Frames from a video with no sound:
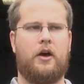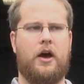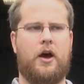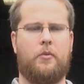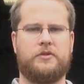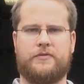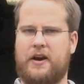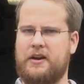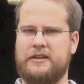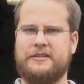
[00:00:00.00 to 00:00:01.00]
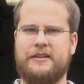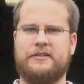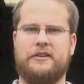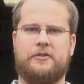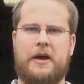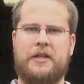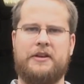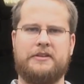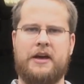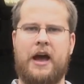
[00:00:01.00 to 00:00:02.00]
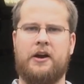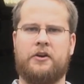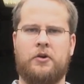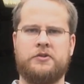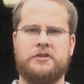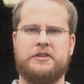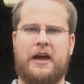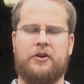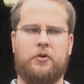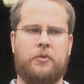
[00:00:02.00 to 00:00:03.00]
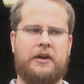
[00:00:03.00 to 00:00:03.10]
was very consistent throughout the entire culture cycle.